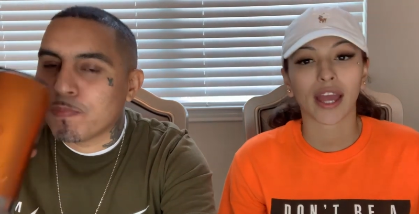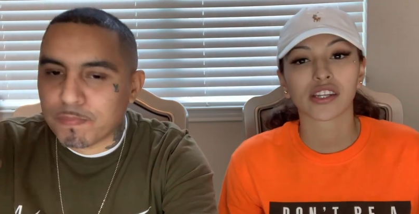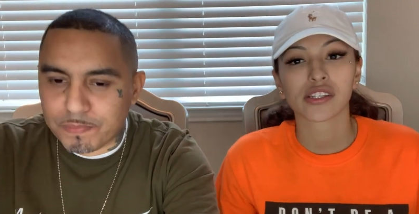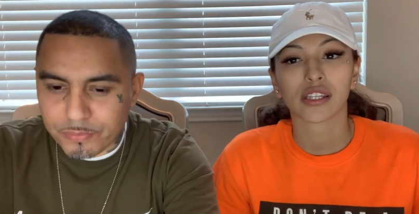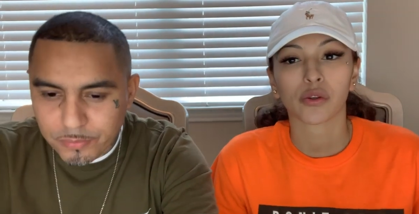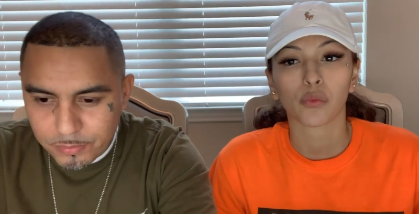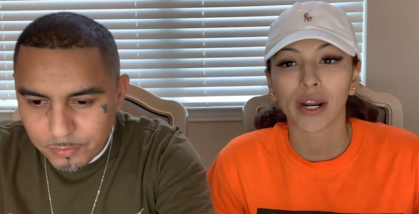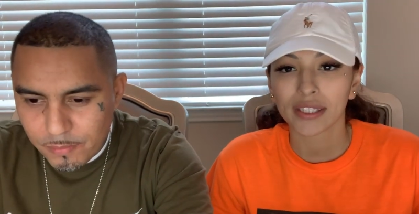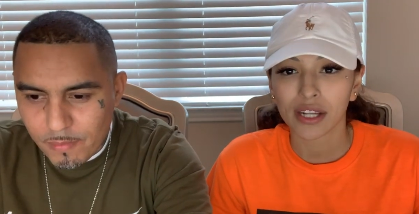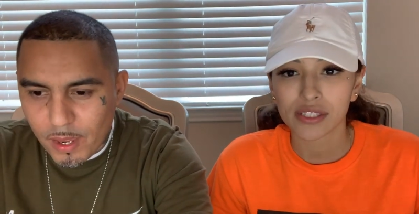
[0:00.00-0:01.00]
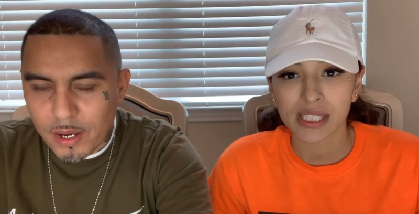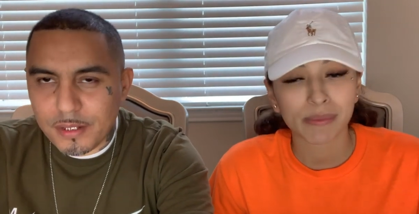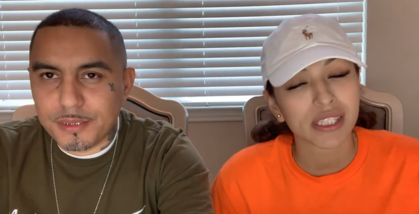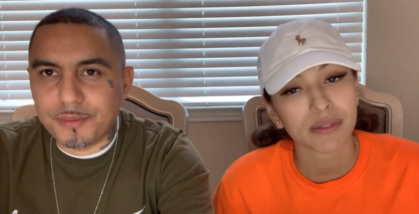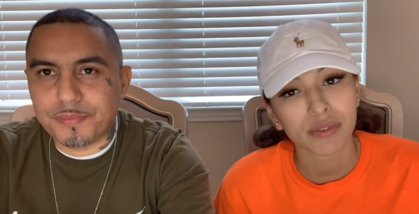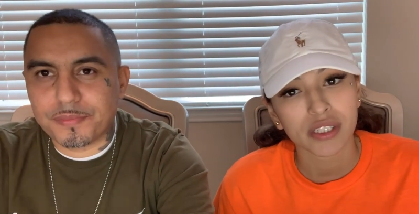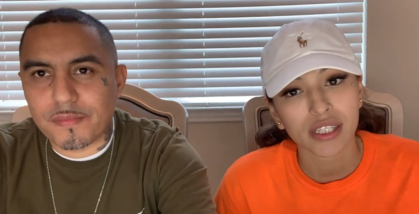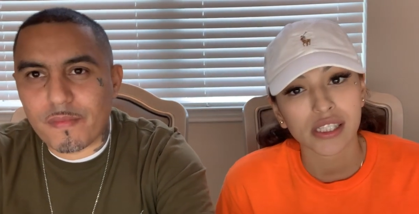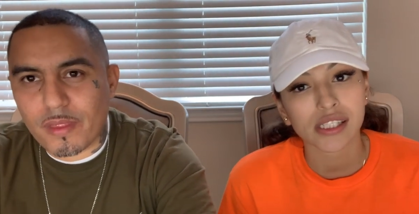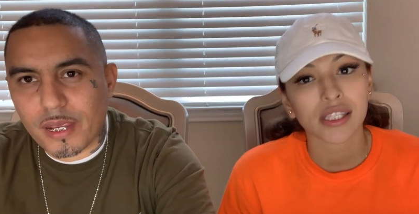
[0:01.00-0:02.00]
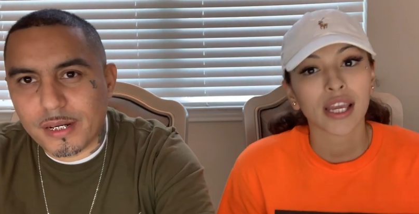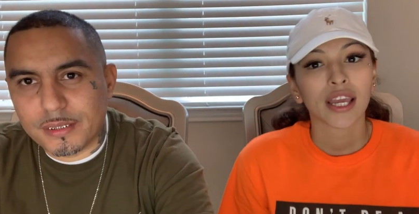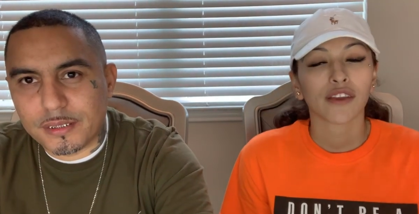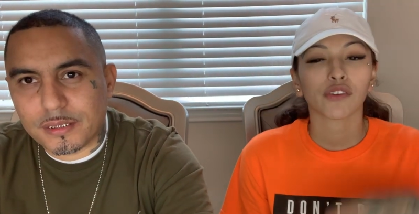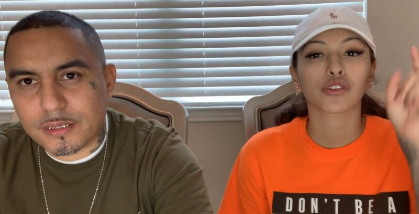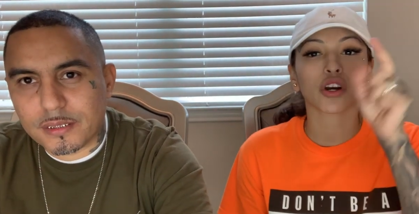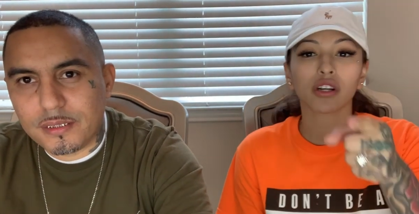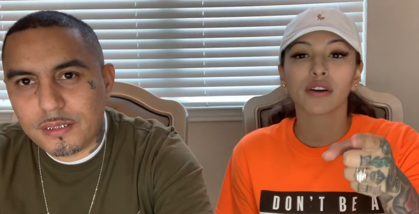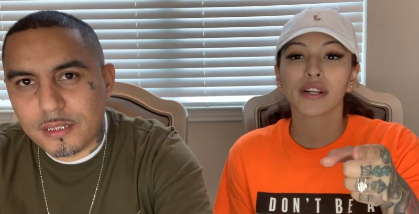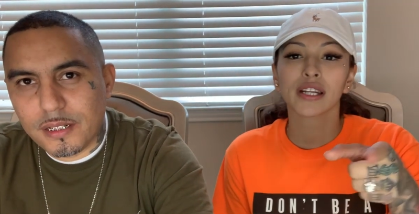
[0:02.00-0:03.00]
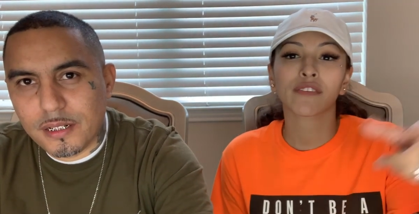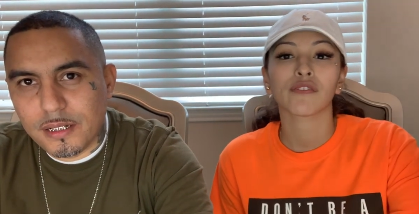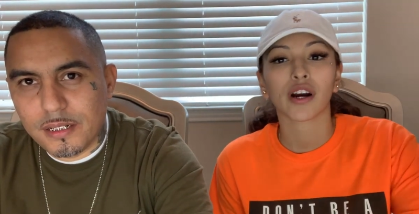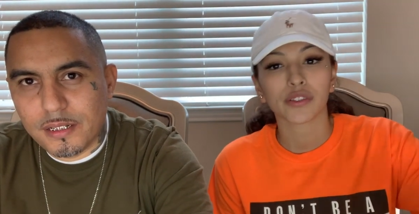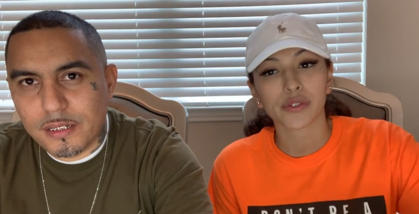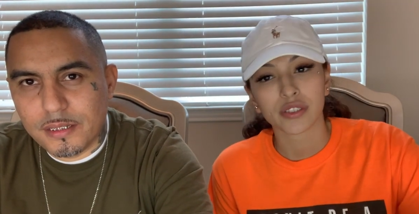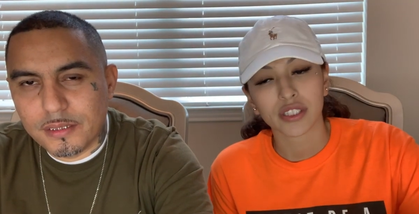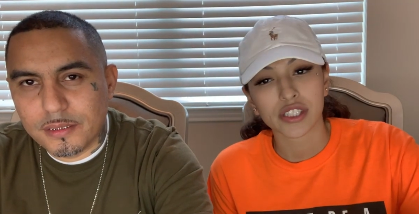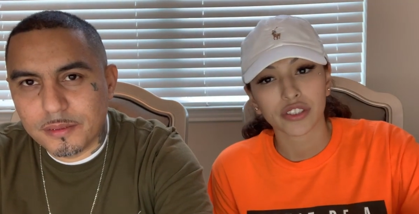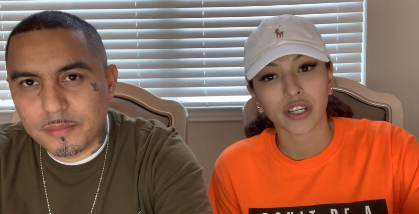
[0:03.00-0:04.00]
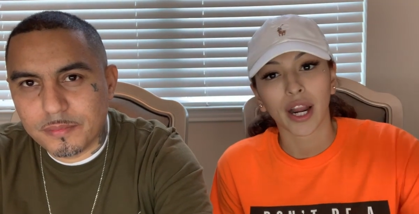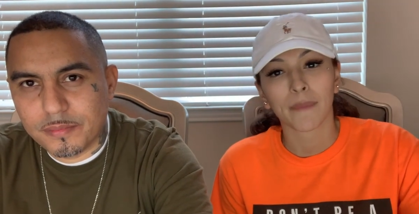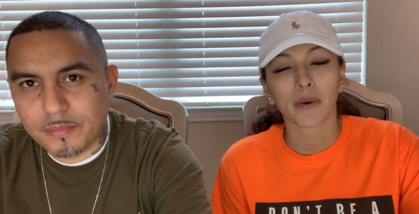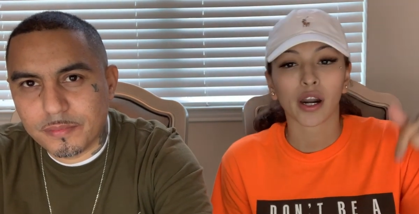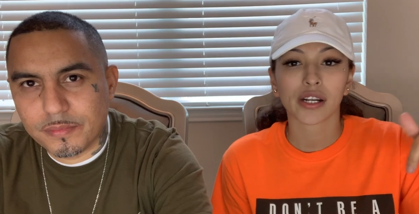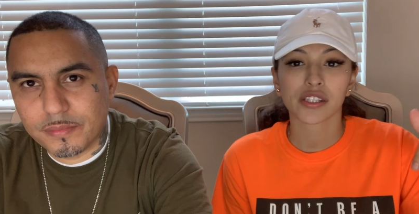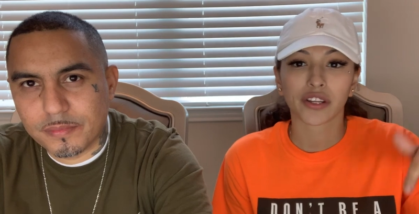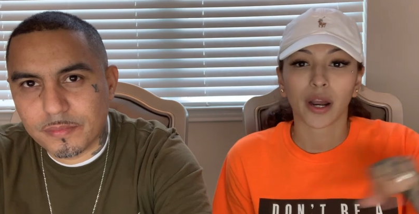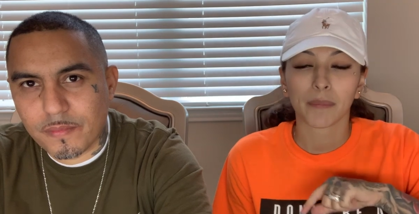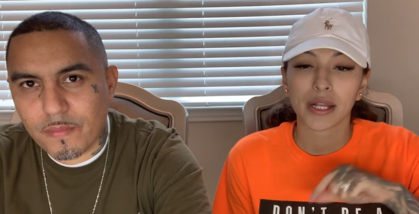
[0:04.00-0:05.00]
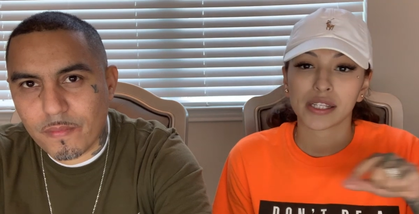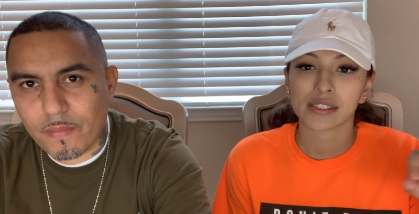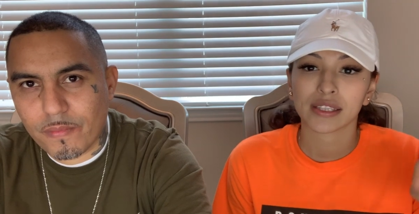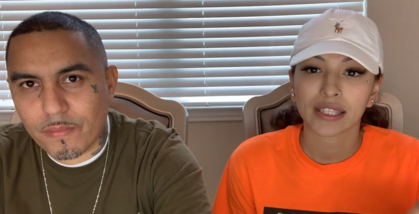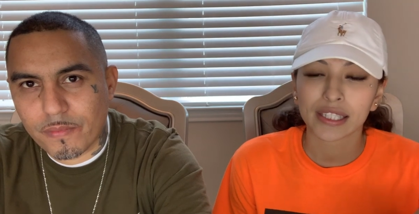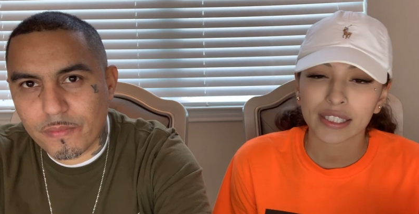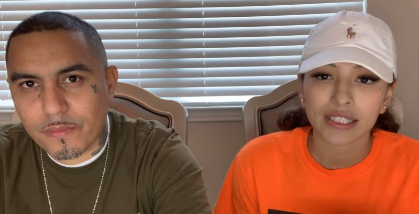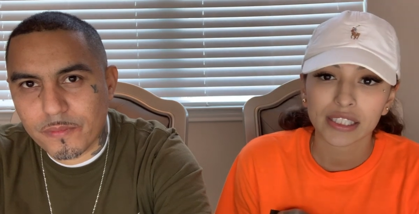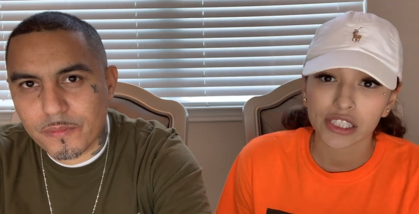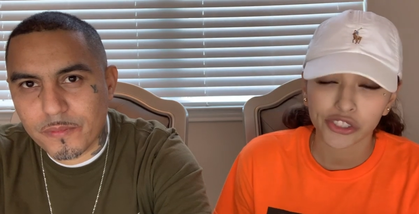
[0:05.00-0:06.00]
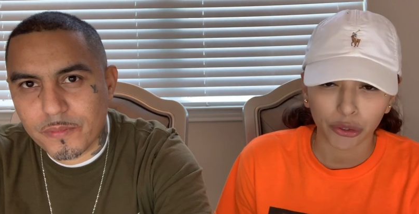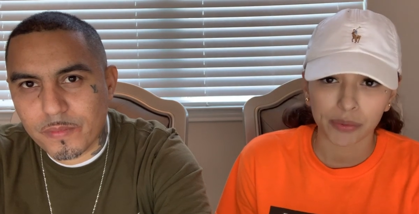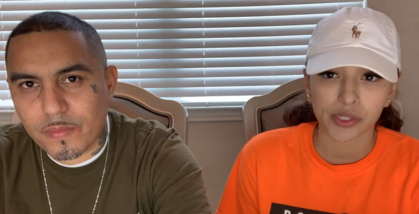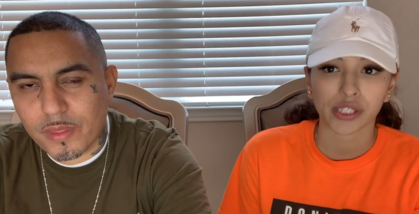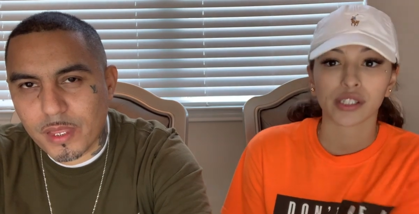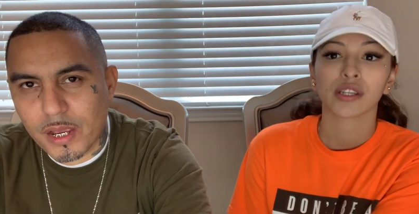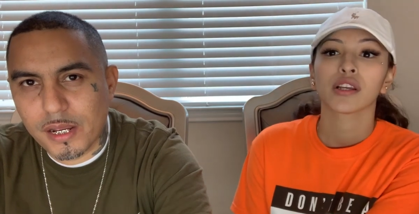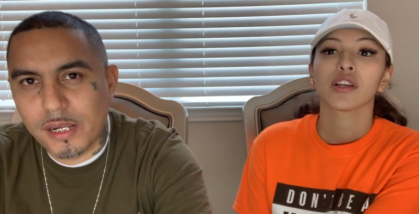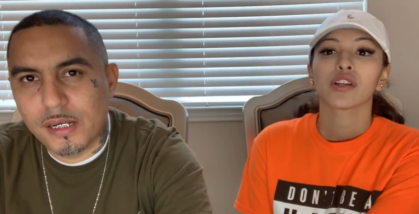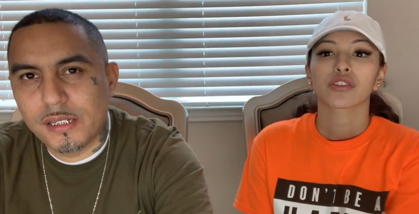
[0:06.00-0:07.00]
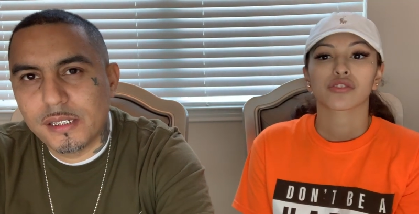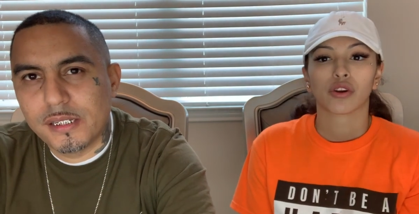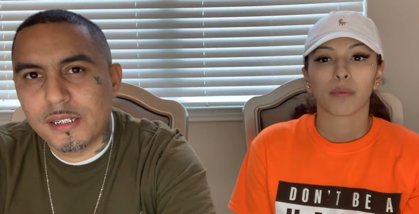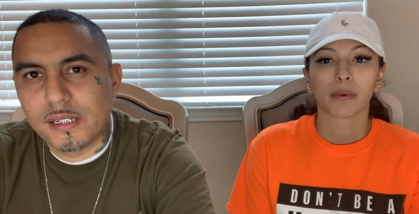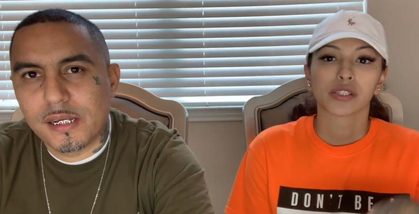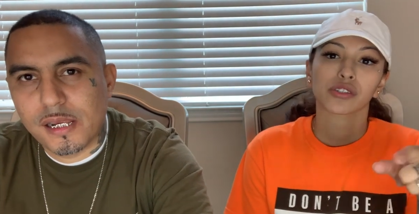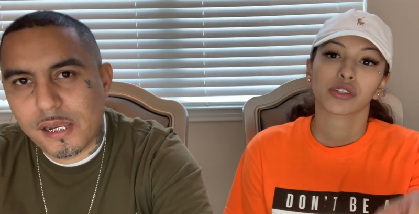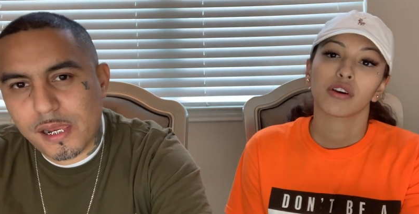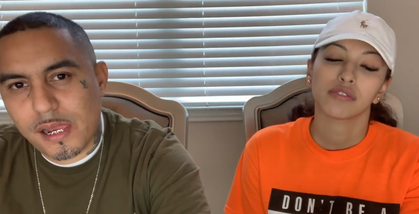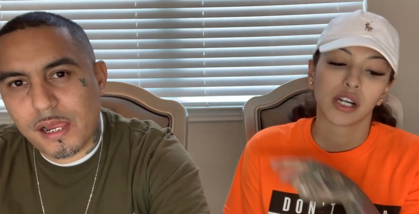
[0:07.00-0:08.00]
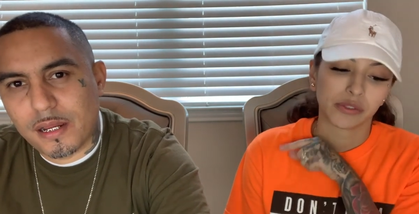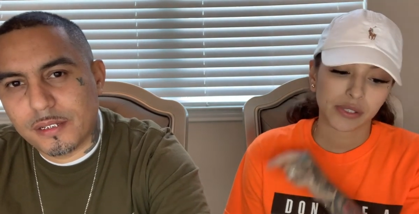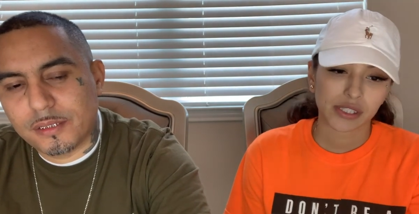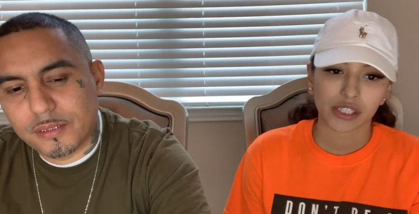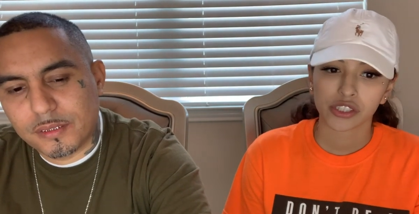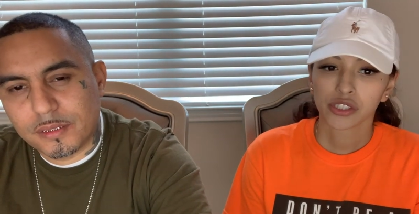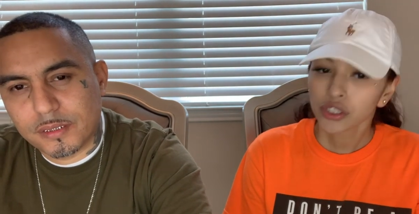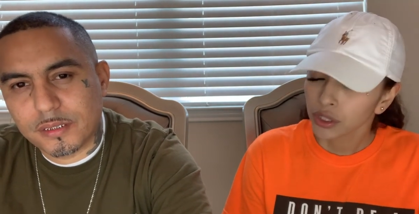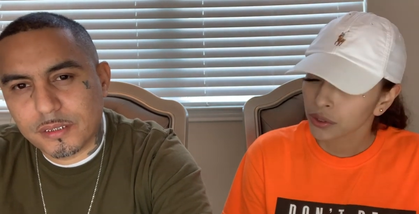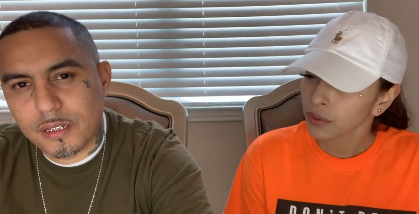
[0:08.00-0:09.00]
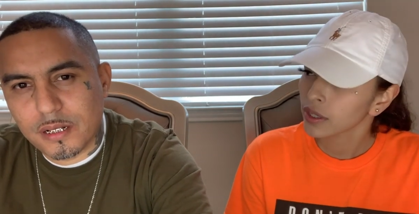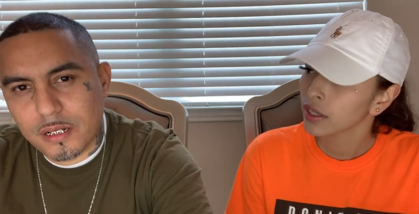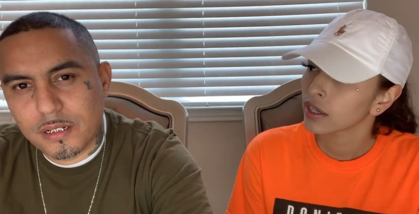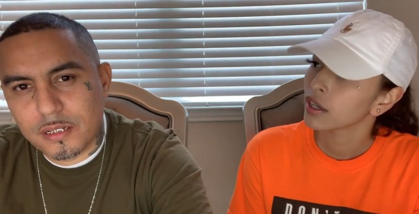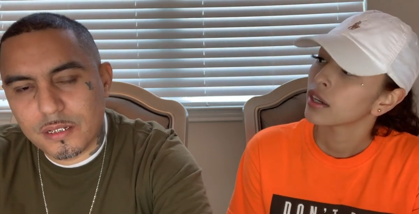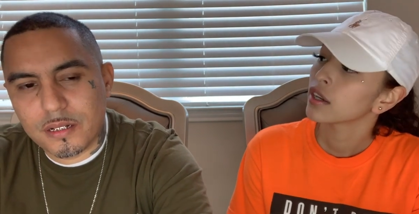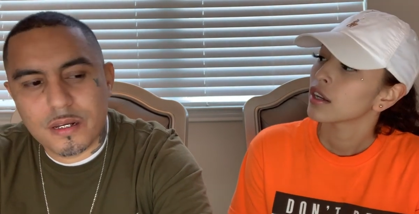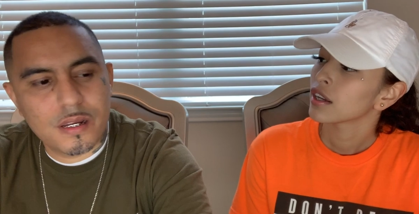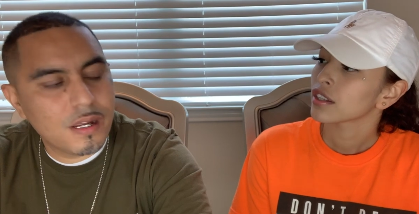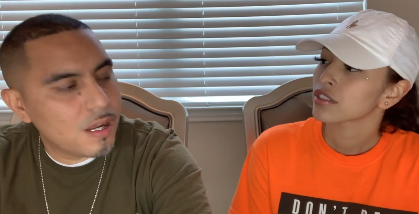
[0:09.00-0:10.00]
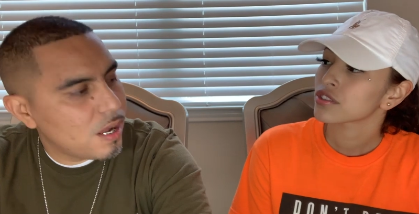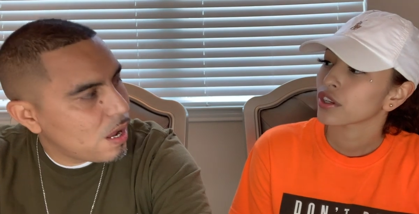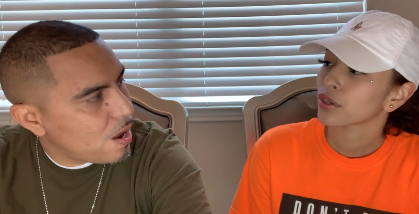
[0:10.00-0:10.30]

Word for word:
Speaker 1: to actually write down some assumptions. If you don't already follow us on Instagram, our Instagram is linked in the description. So make sure you go follow us there too. So